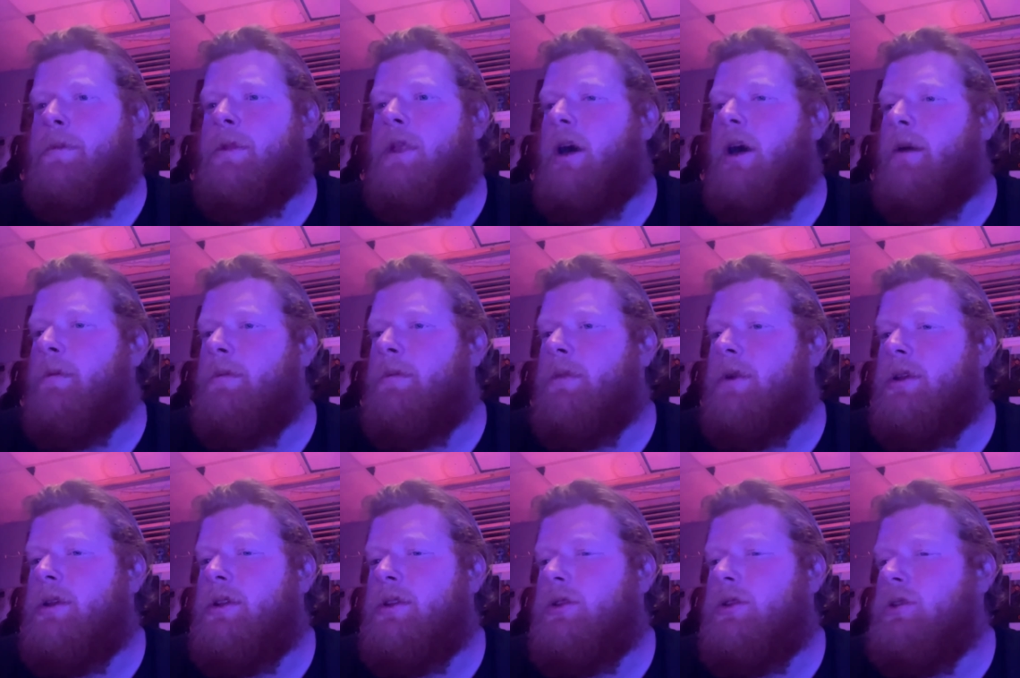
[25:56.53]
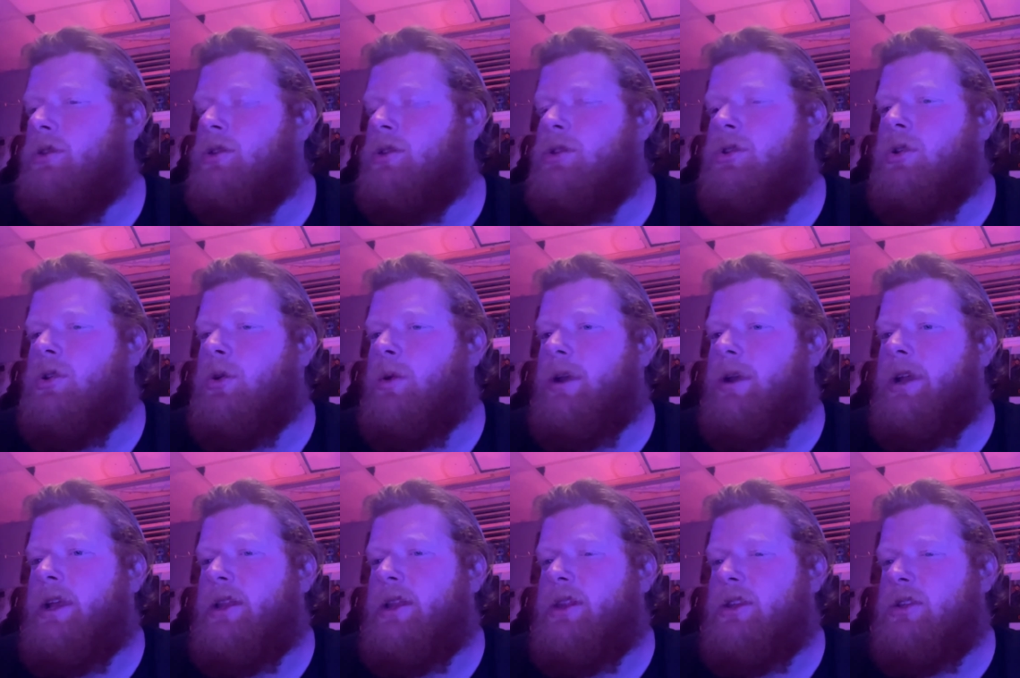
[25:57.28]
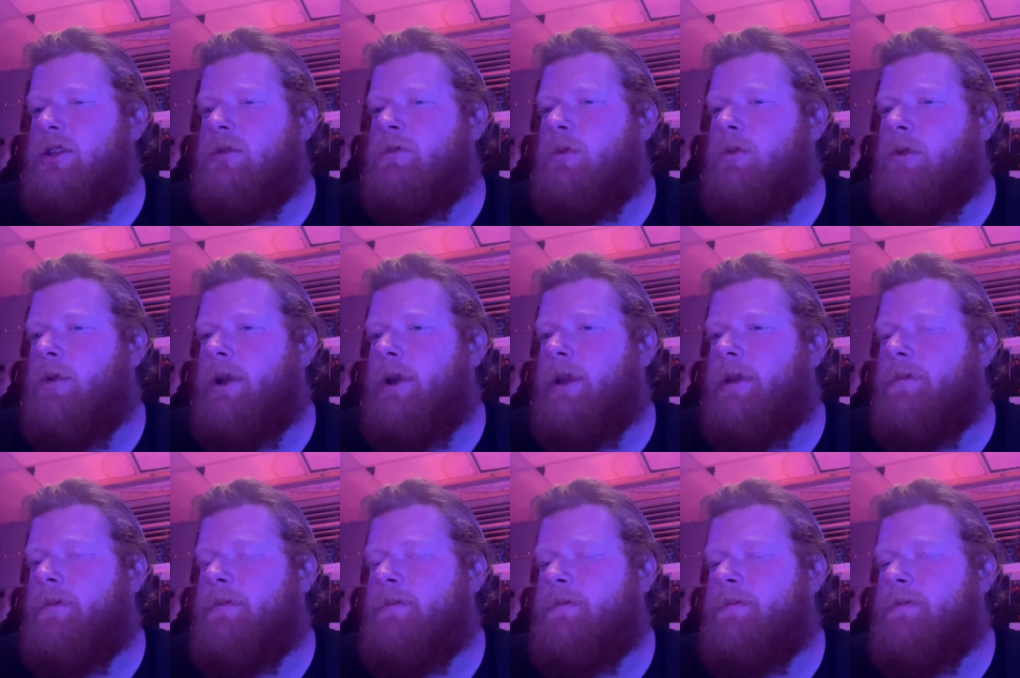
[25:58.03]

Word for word: numb to it at this point.